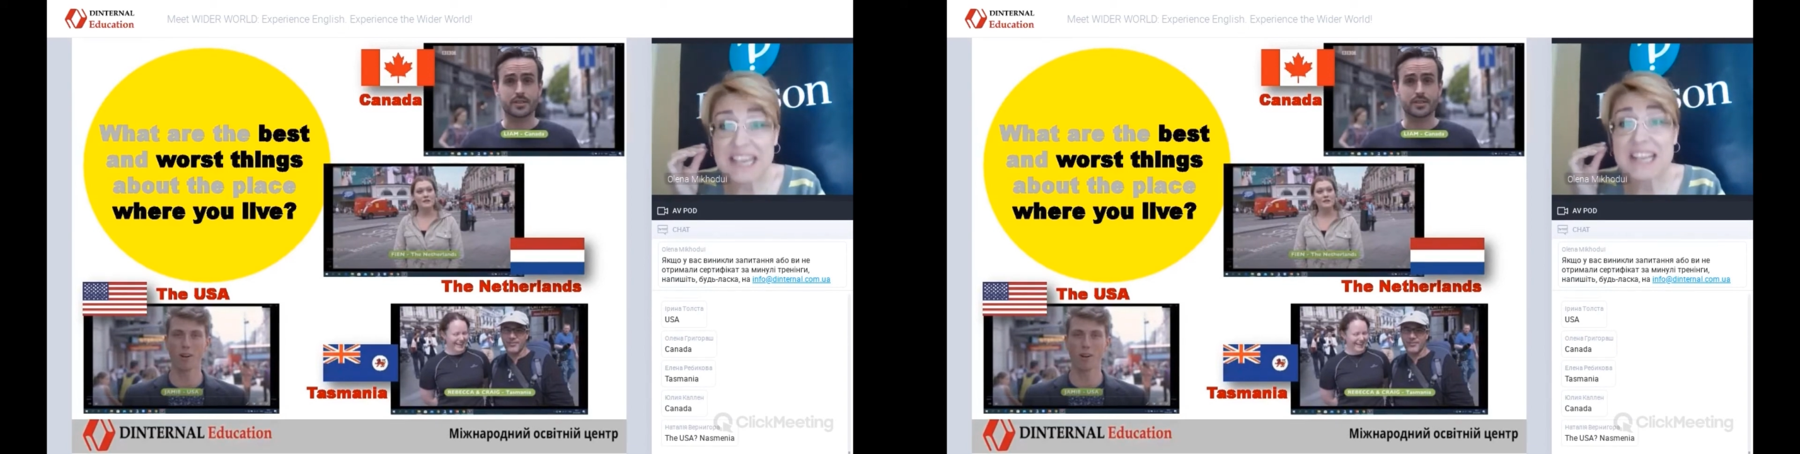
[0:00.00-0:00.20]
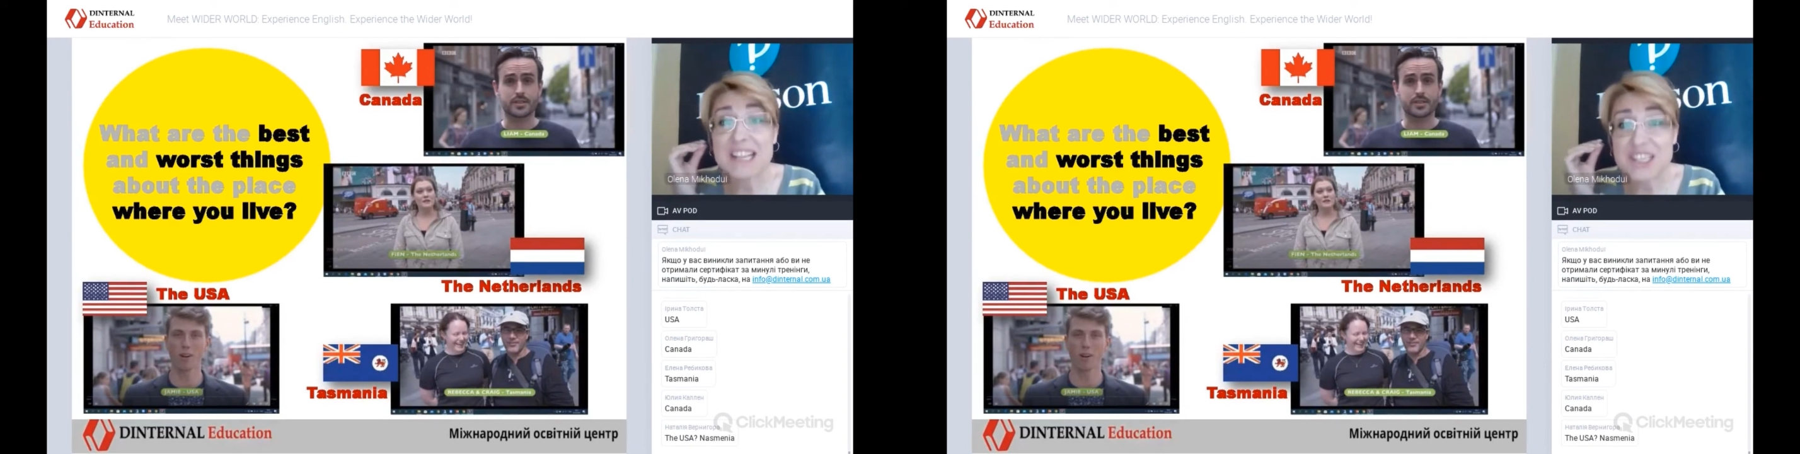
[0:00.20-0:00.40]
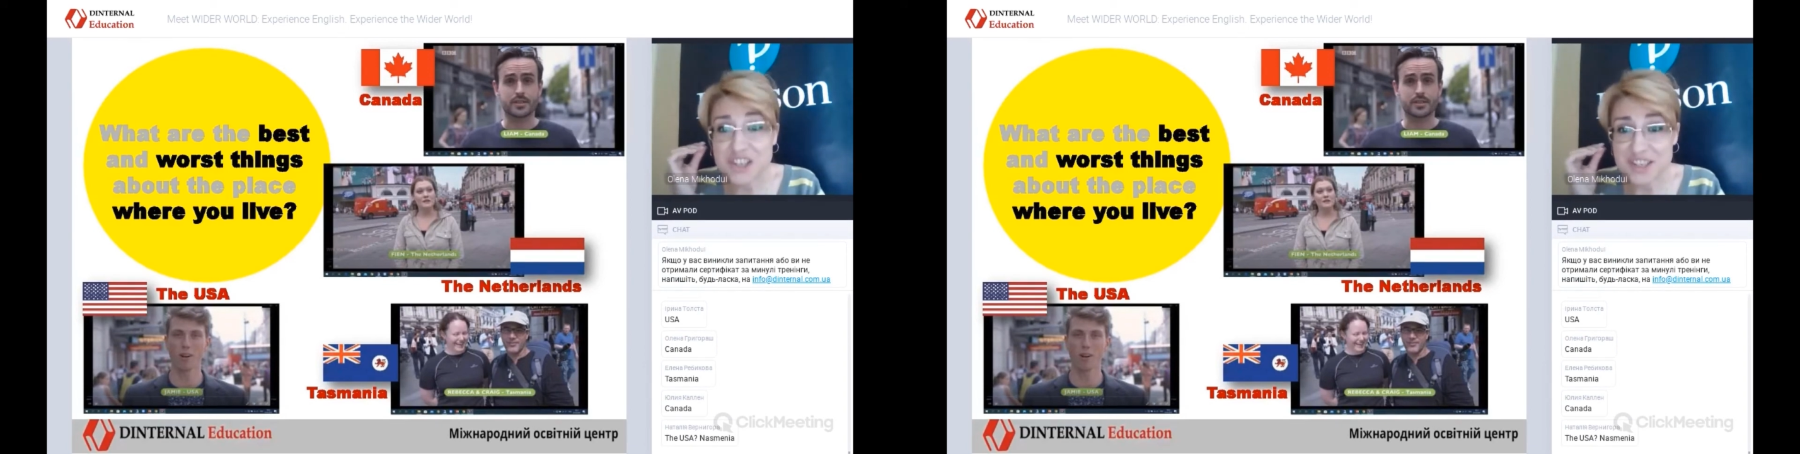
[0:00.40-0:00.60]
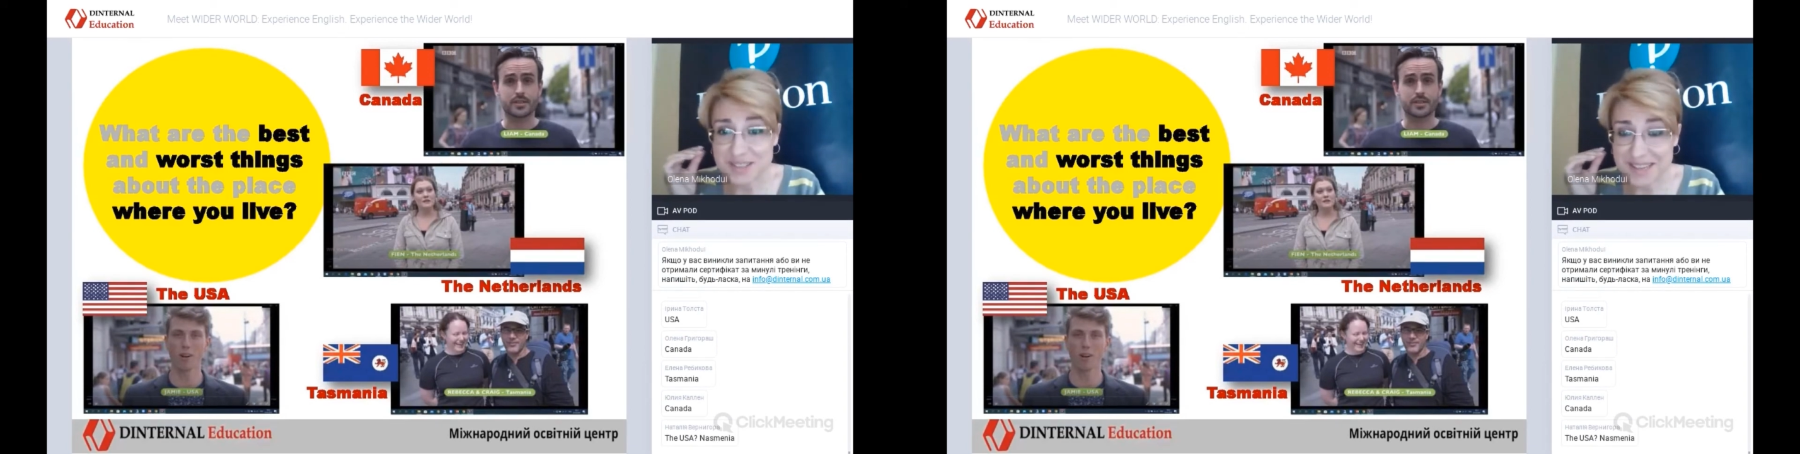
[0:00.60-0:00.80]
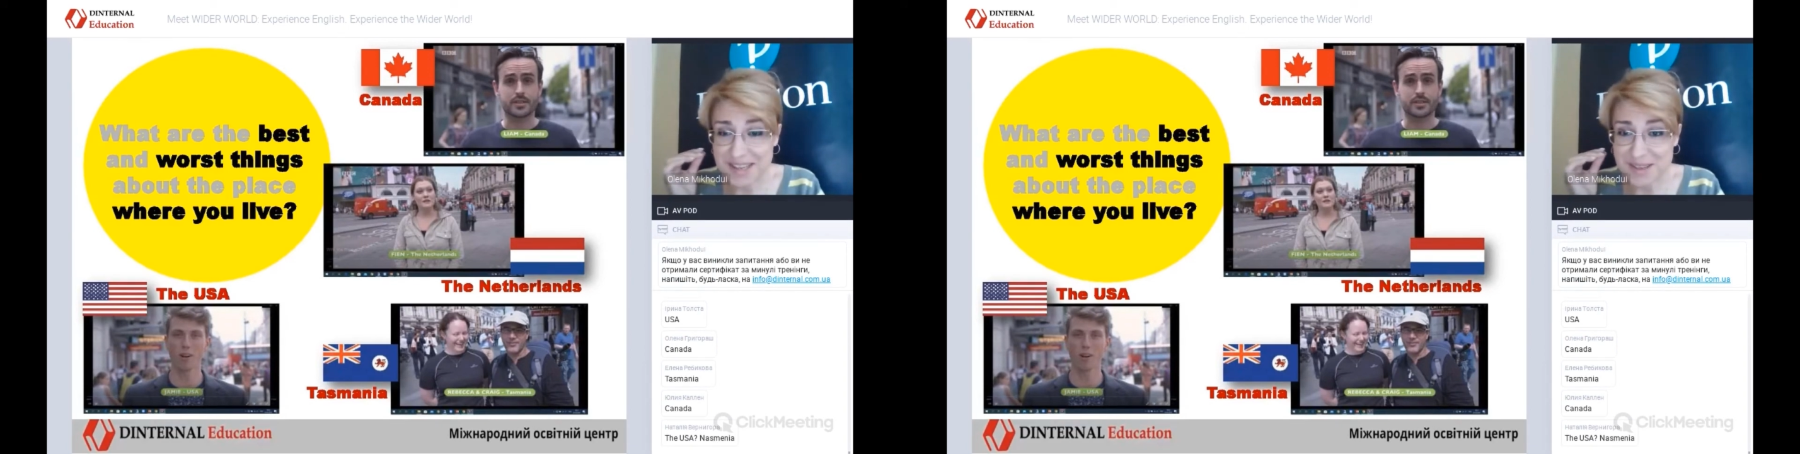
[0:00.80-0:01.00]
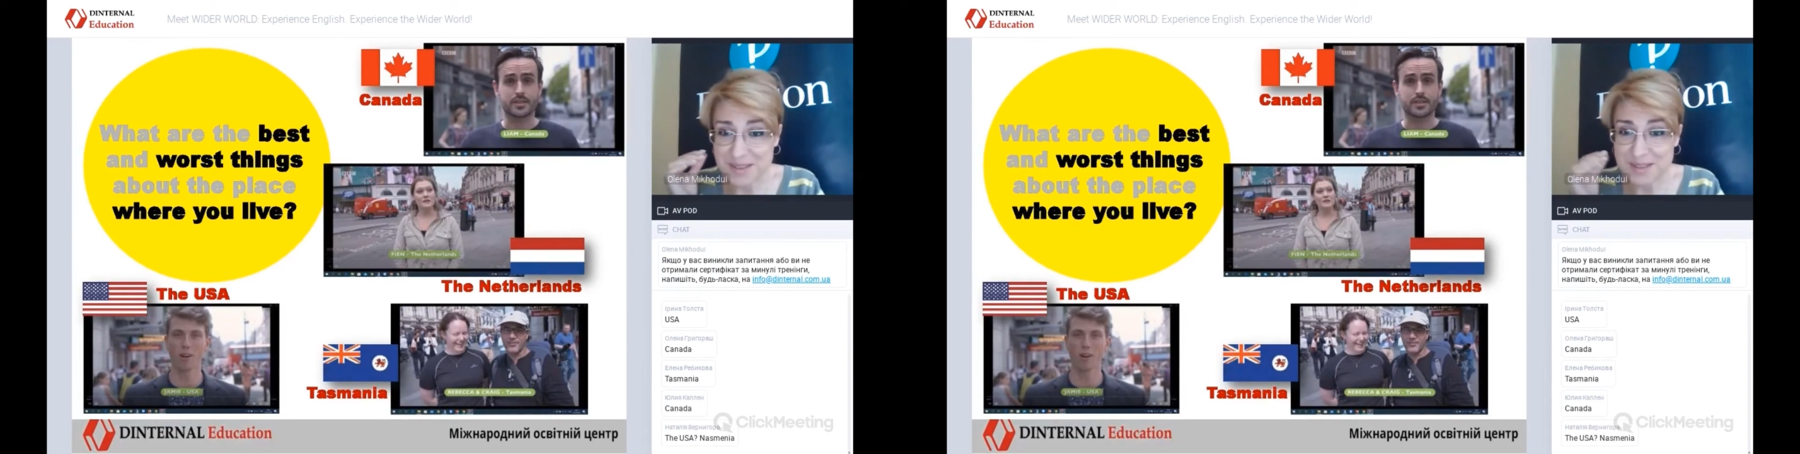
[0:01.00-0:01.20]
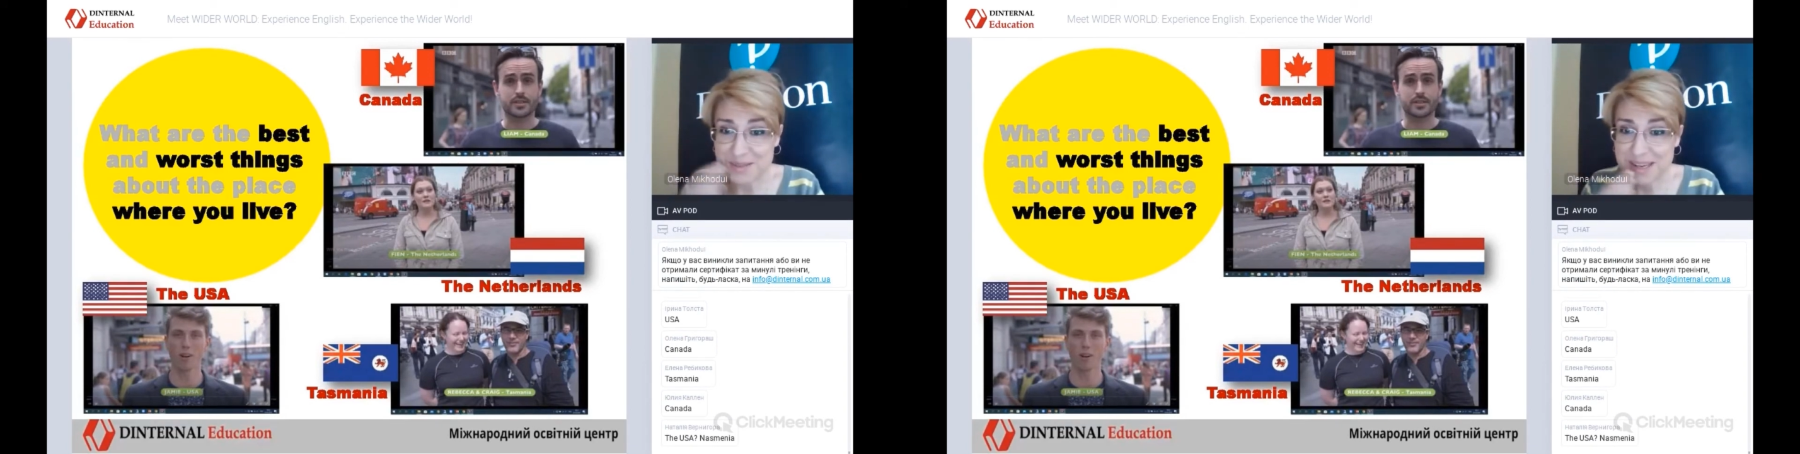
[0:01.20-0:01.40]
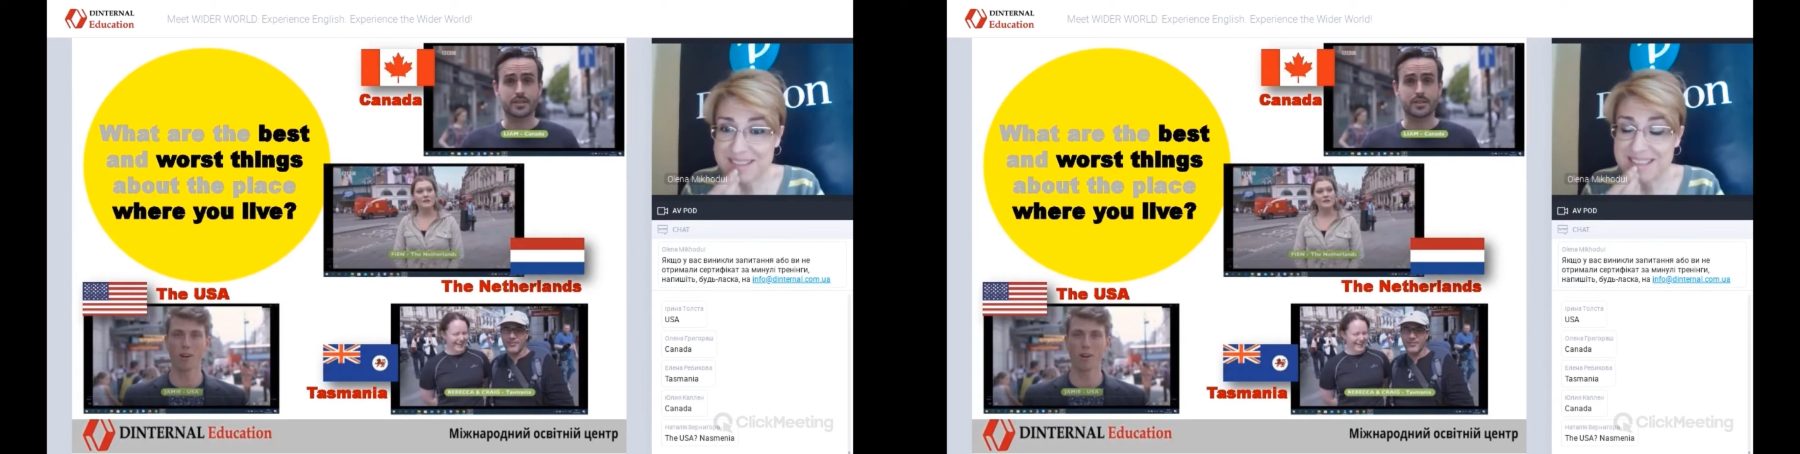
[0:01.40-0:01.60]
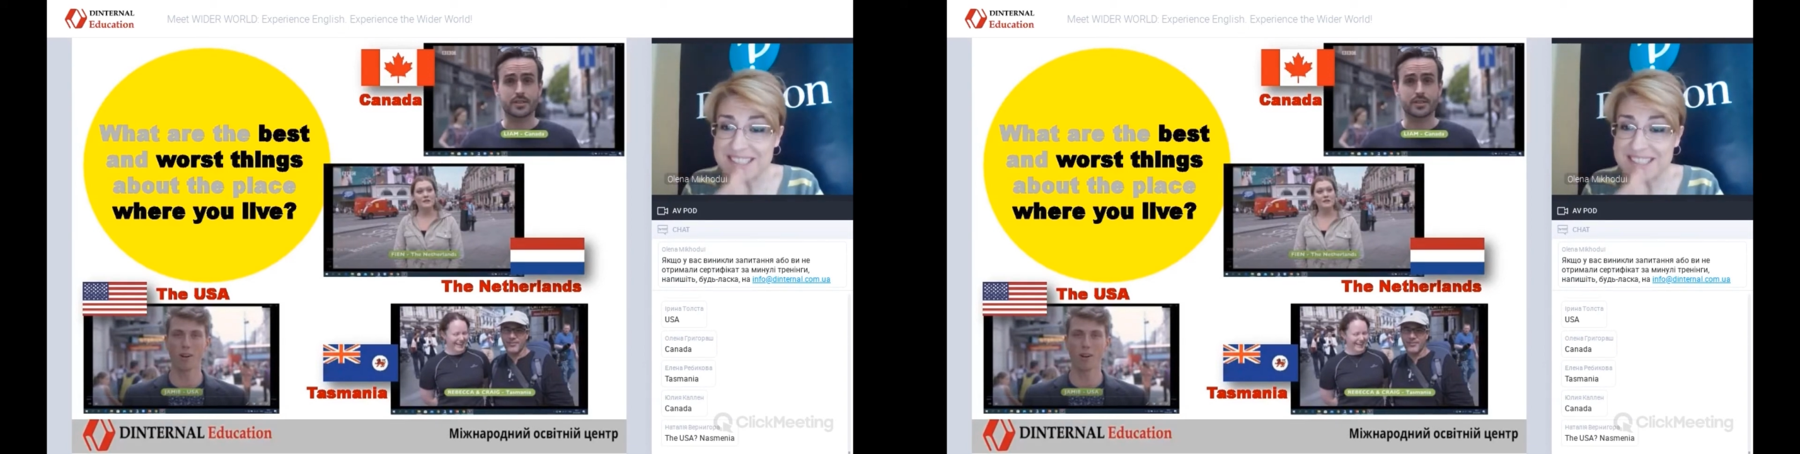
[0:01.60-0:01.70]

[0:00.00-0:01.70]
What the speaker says: Englishes they used, right?